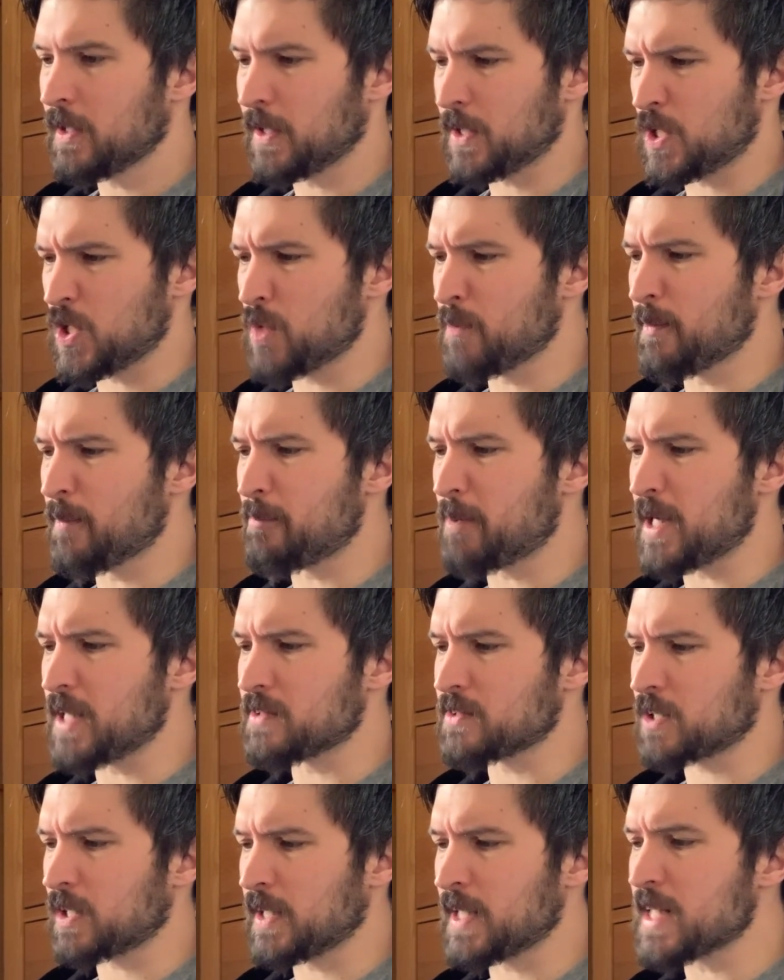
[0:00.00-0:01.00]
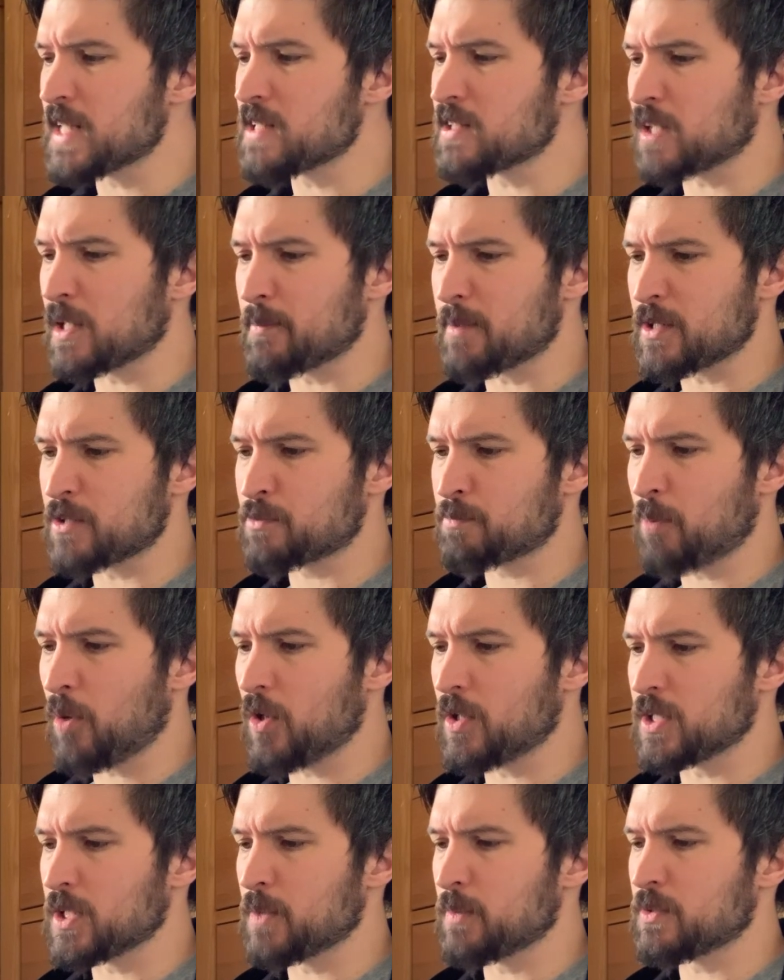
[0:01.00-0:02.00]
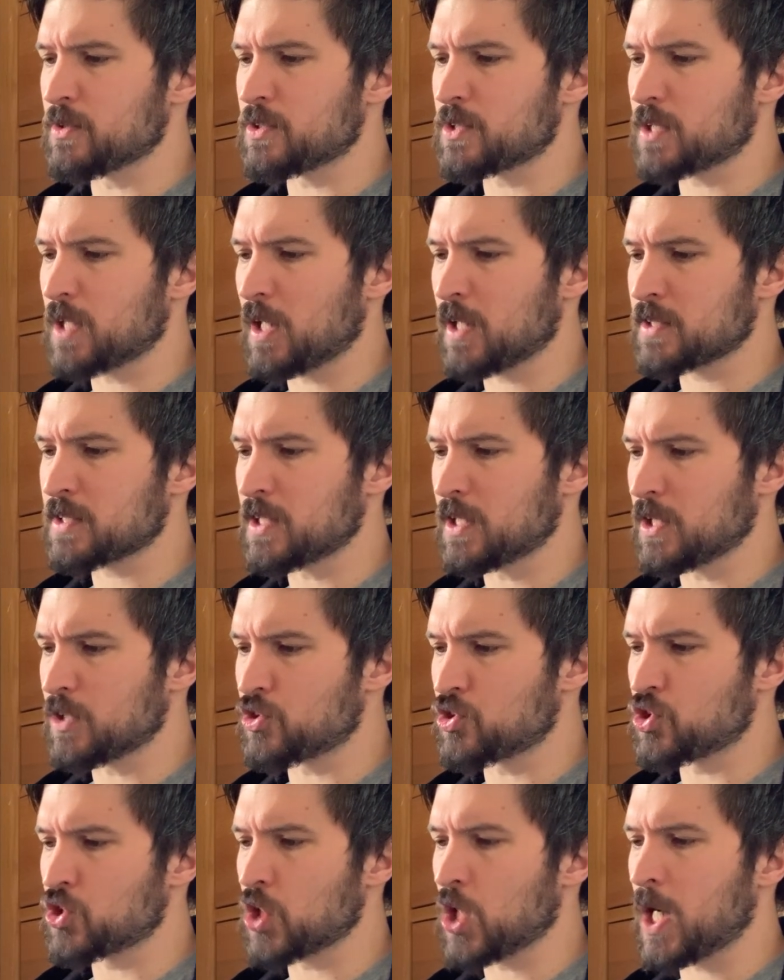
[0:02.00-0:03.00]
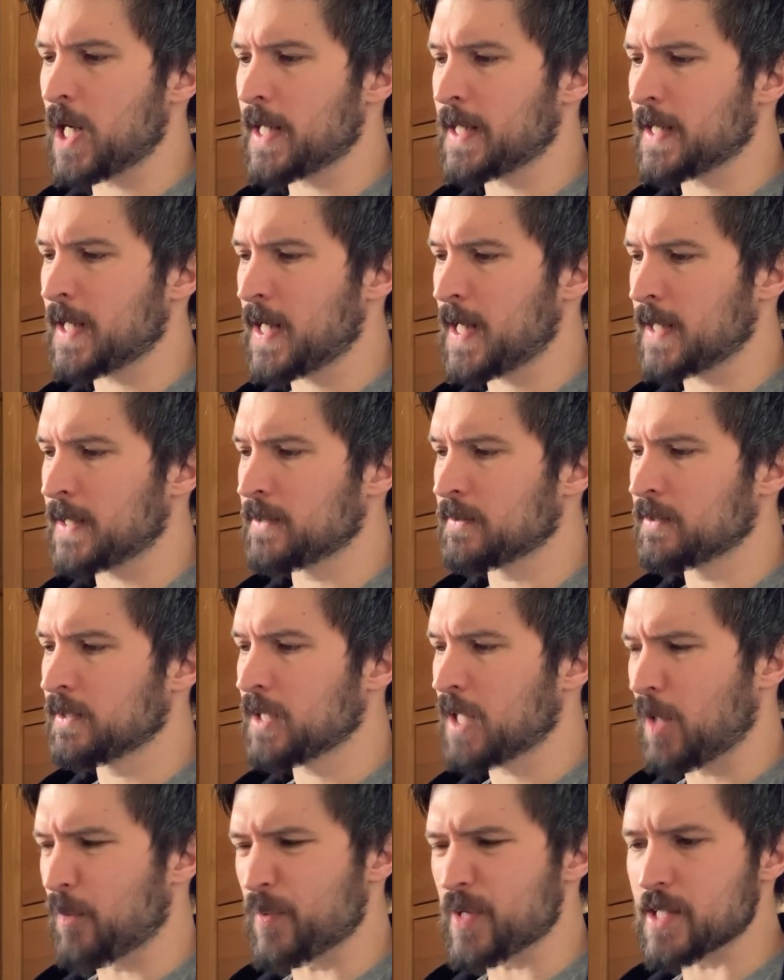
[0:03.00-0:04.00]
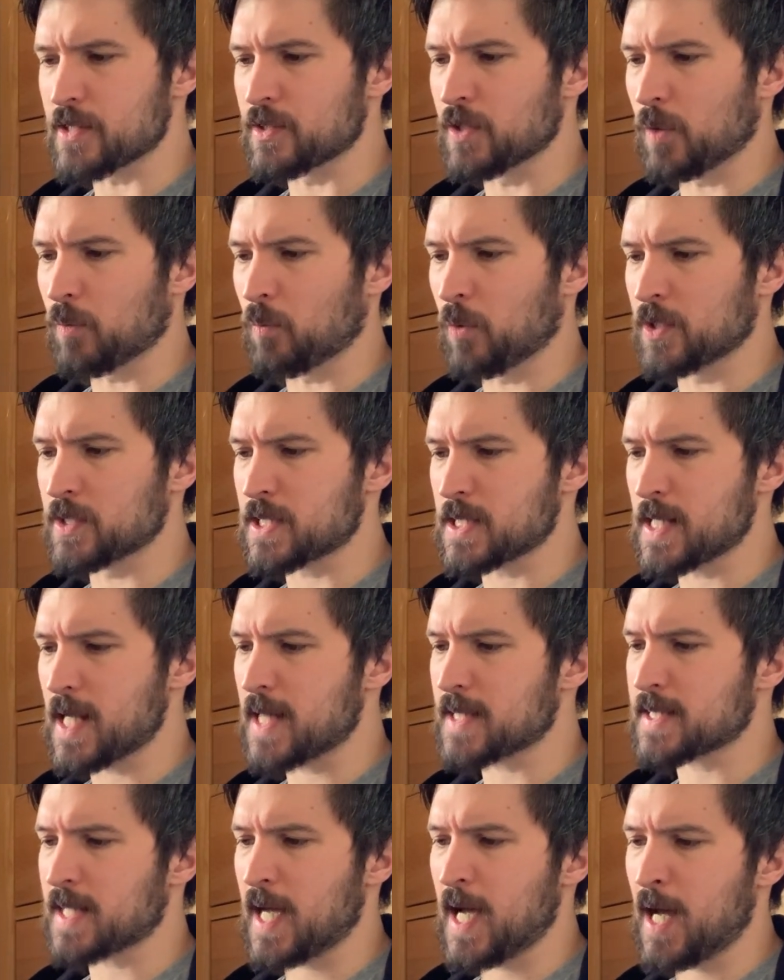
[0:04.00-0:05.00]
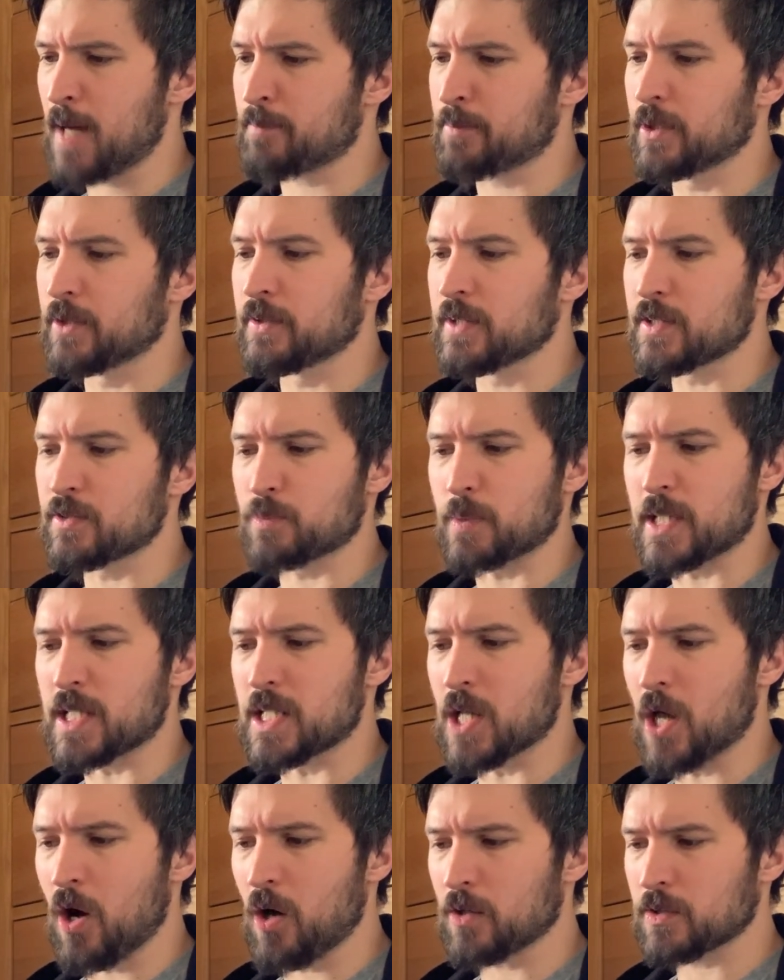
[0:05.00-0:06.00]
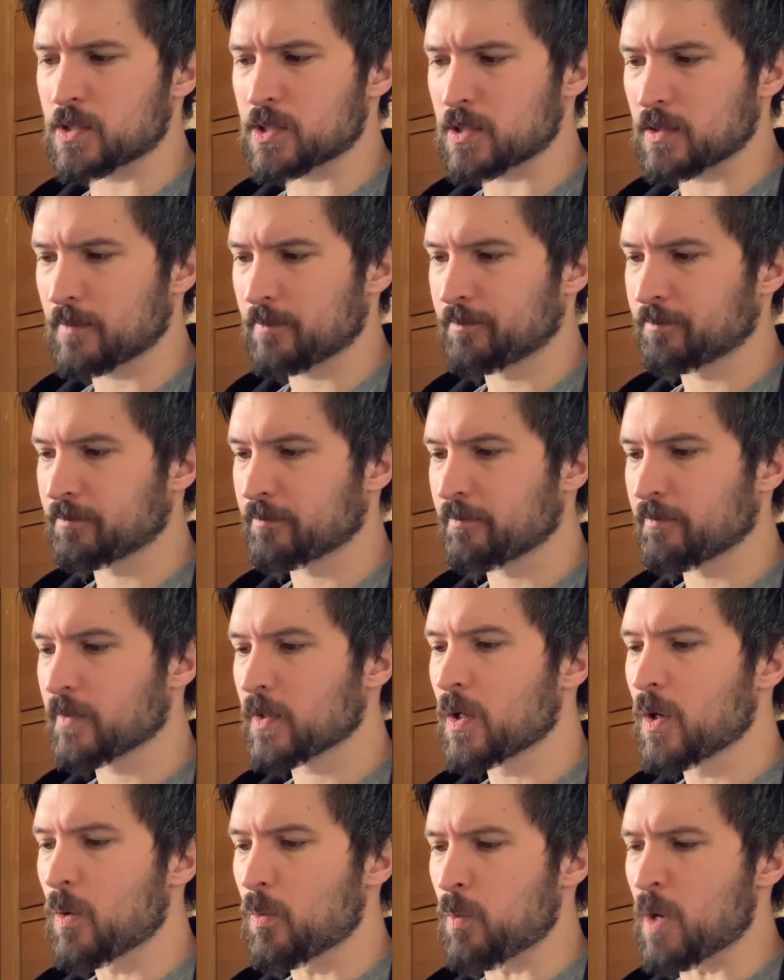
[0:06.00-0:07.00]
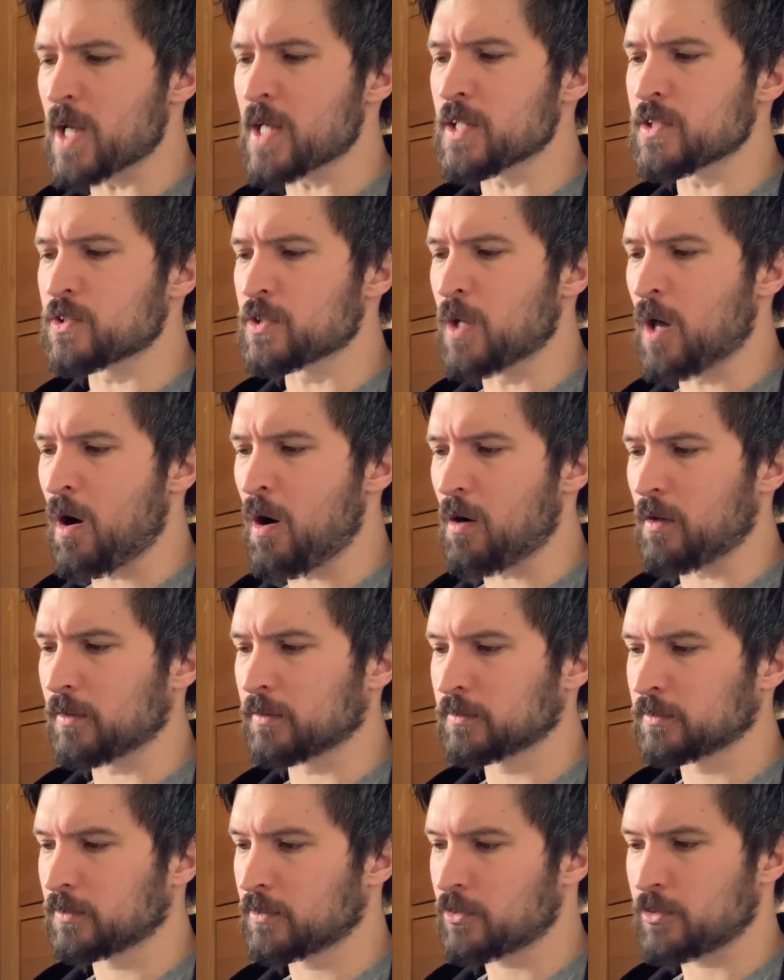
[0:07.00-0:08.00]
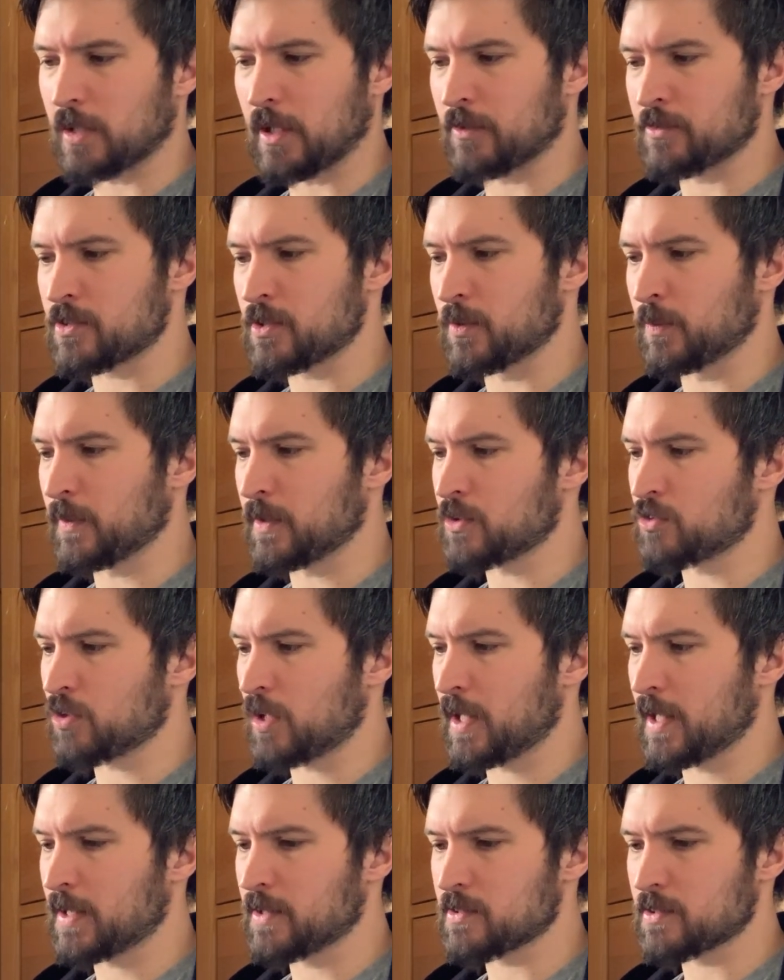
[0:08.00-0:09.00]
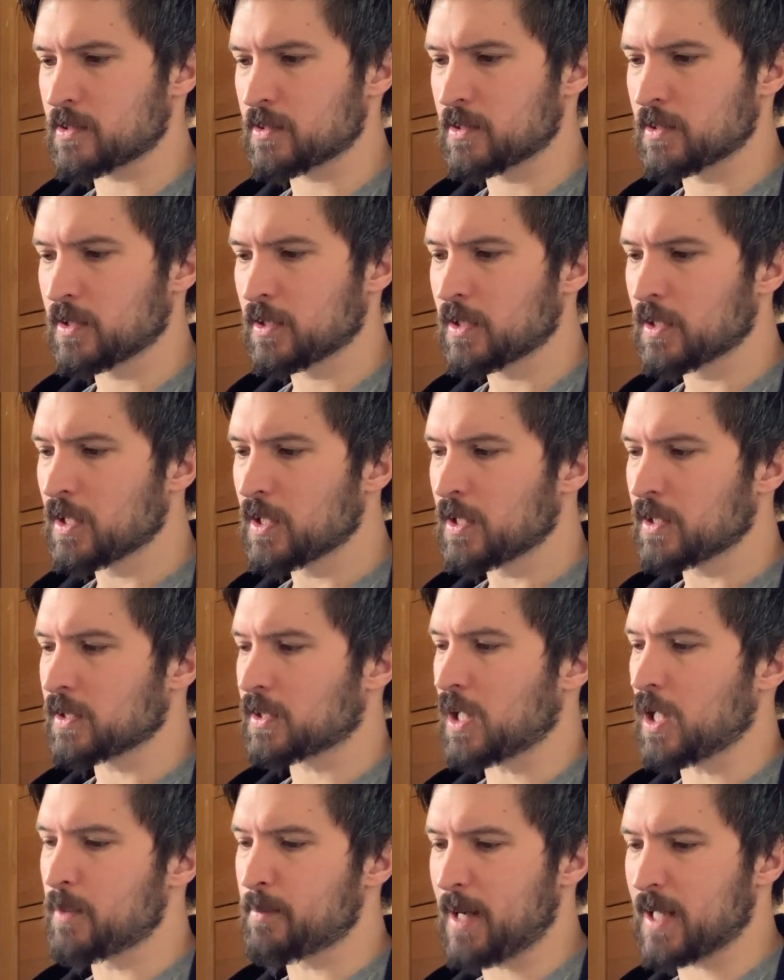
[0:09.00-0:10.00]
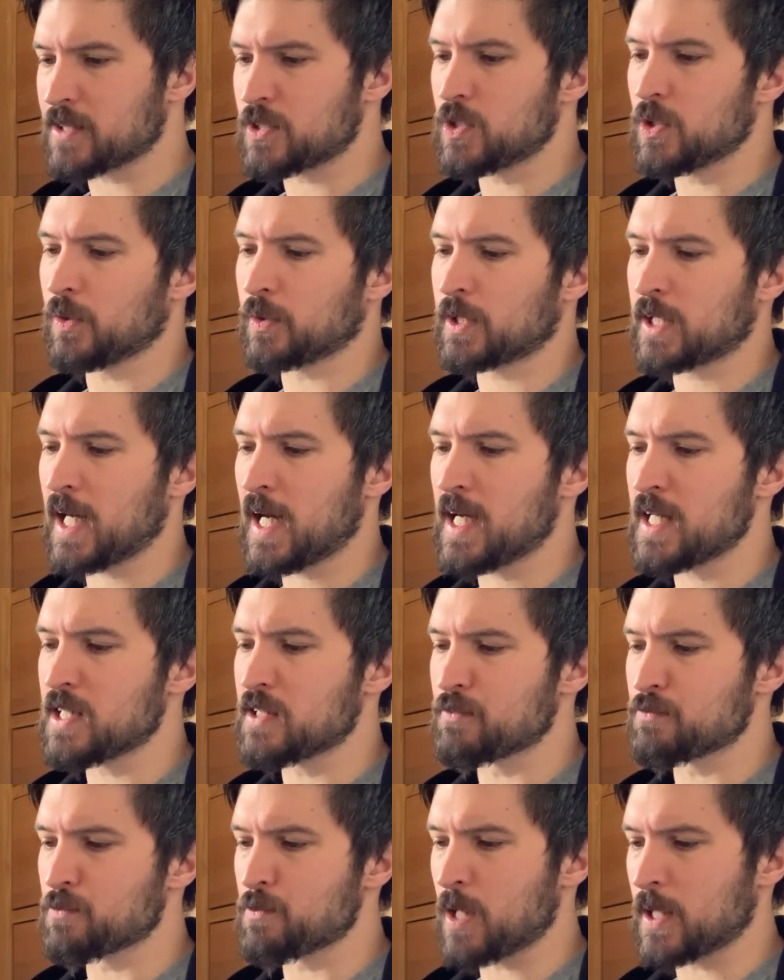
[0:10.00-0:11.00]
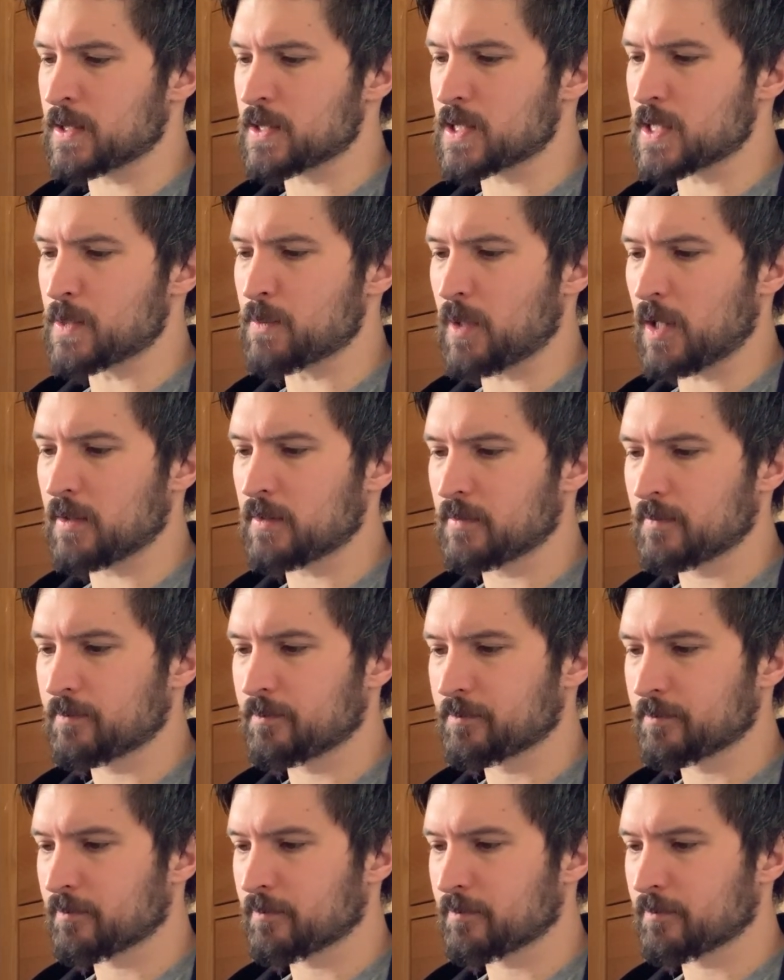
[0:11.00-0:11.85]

The human beings could easily be spotting you and starting a giant hunt, and we is not wanting that to happen, is we not?" "We is not," shouted all the giants. "Go back to your cave, runty one."